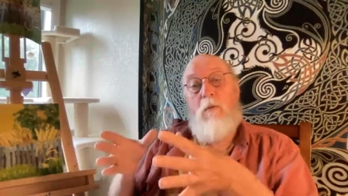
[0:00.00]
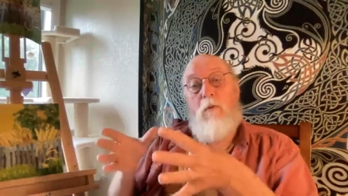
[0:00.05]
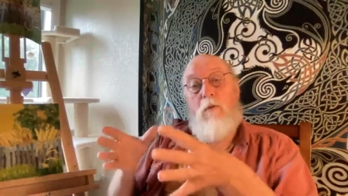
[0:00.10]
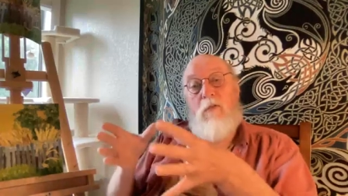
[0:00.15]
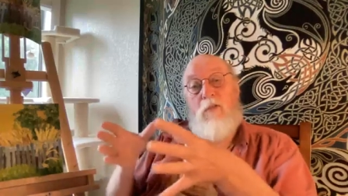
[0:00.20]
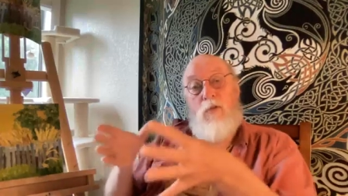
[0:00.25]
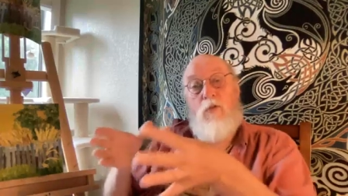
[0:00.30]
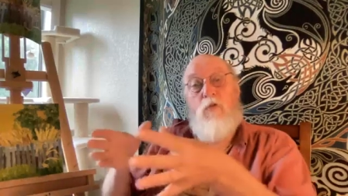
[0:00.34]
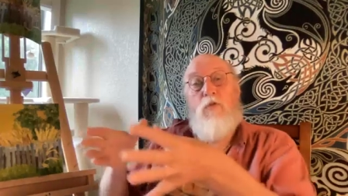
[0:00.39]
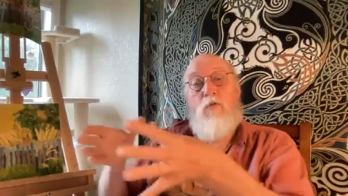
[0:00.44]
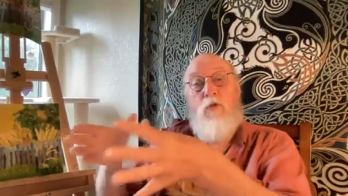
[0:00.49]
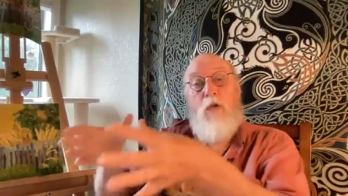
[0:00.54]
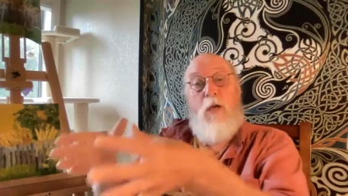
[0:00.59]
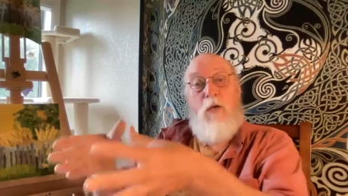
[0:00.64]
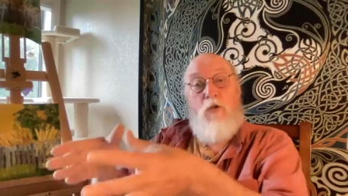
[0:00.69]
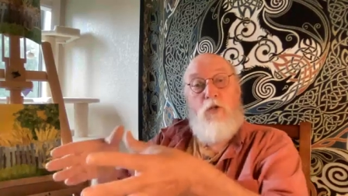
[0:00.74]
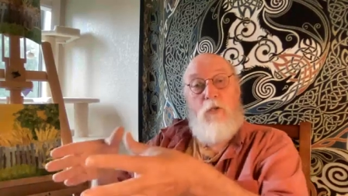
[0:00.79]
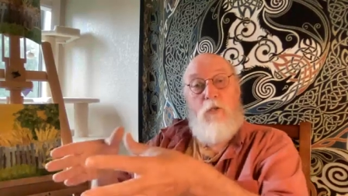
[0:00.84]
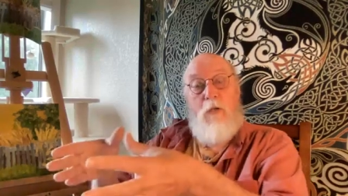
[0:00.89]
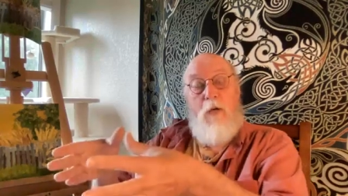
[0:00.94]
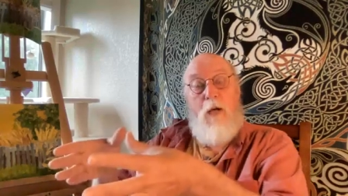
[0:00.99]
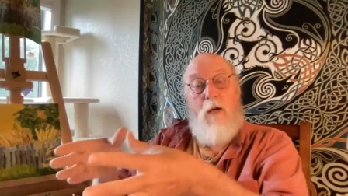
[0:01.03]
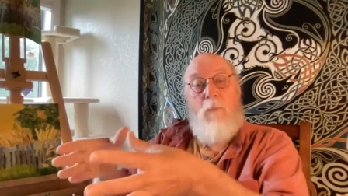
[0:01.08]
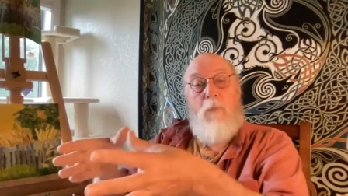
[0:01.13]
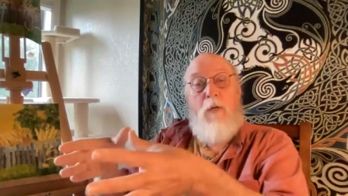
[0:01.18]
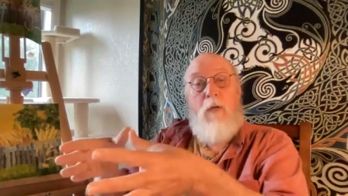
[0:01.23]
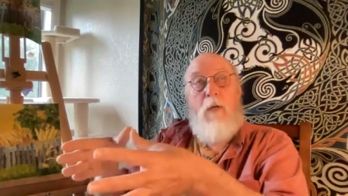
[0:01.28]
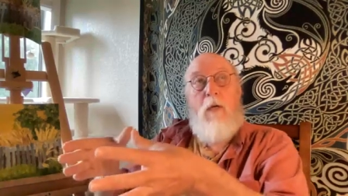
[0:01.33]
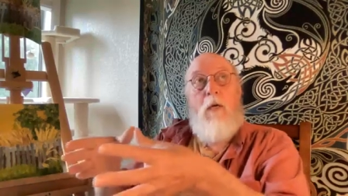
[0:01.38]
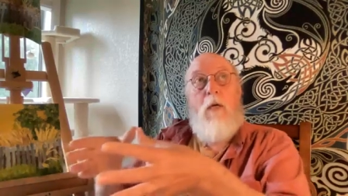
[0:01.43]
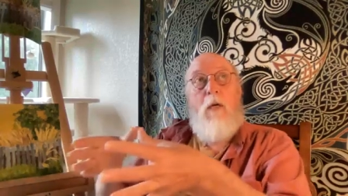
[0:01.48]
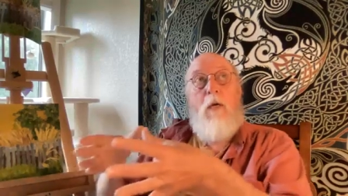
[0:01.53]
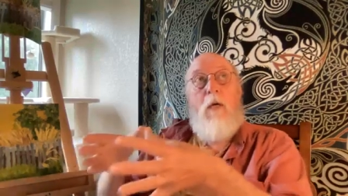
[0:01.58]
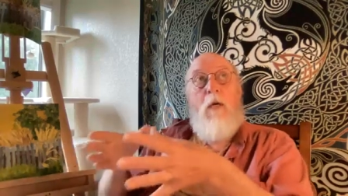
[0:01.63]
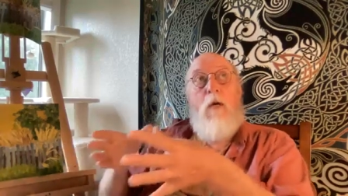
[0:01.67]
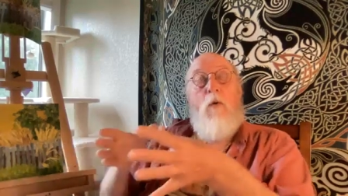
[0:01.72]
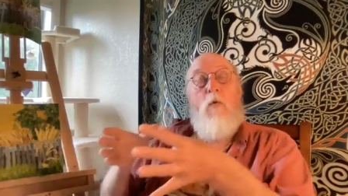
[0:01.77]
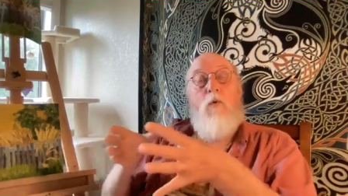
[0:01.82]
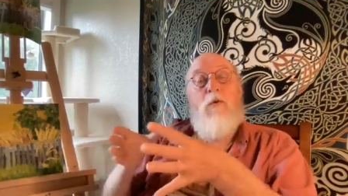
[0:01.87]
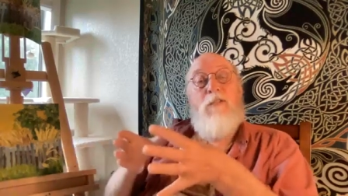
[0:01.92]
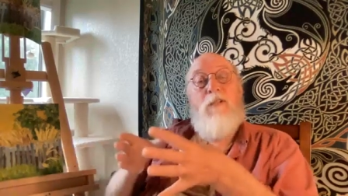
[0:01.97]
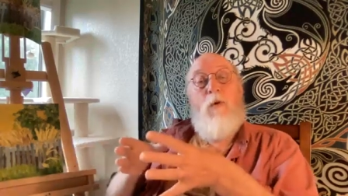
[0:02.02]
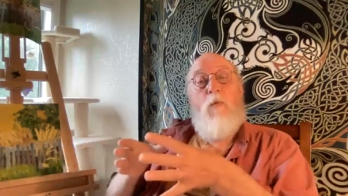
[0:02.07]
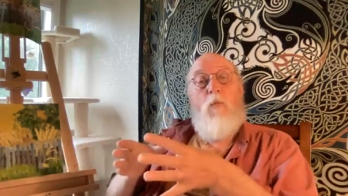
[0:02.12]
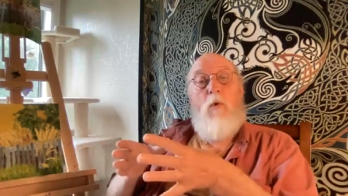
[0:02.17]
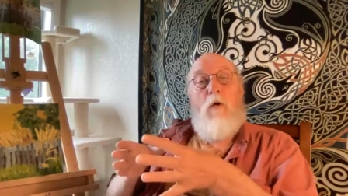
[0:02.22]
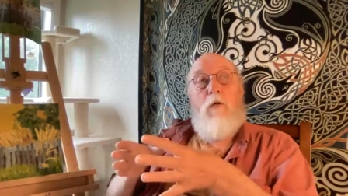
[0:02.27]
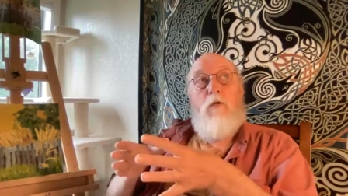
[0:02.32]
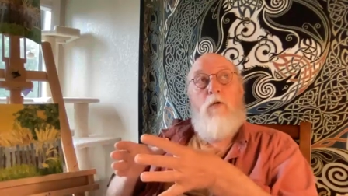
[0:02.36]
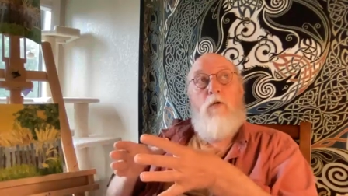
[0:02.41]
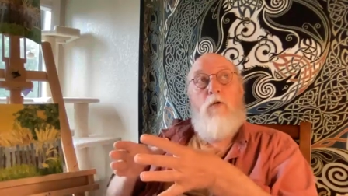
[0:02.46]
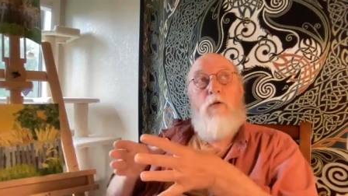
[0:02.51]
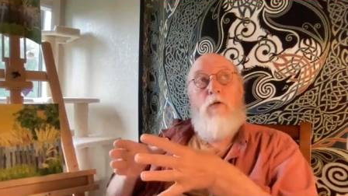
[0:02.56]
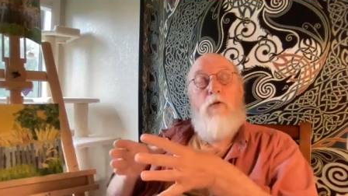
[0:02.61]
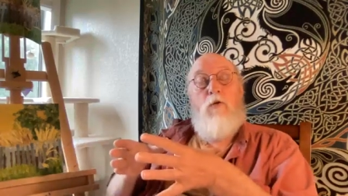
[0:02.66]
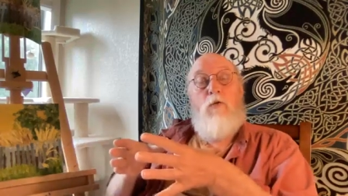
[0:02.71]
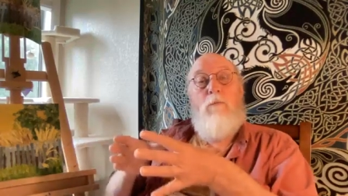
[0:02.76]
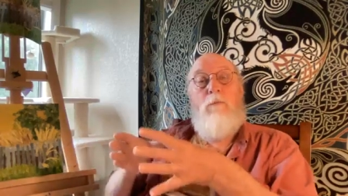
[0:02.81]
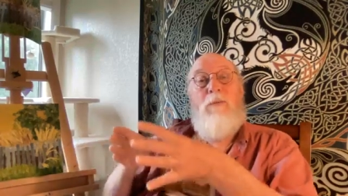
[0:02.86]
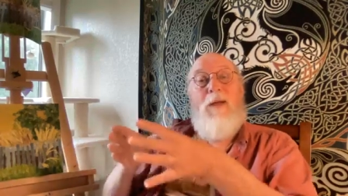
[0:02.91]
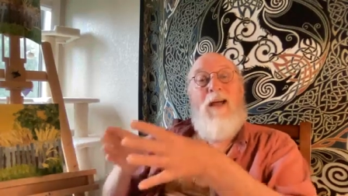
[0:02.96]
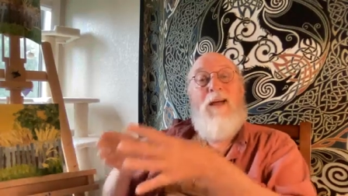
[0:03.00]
dissertation topic was I wanted to do